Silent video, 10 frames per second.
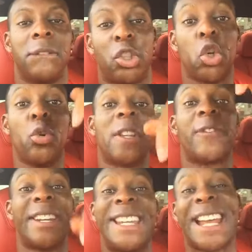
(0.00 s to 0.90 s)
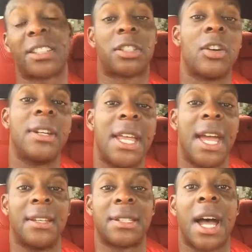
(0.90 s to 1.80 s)
Do this for the next 30
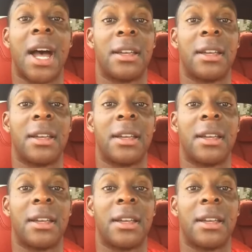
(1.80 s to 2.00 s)
days, guys.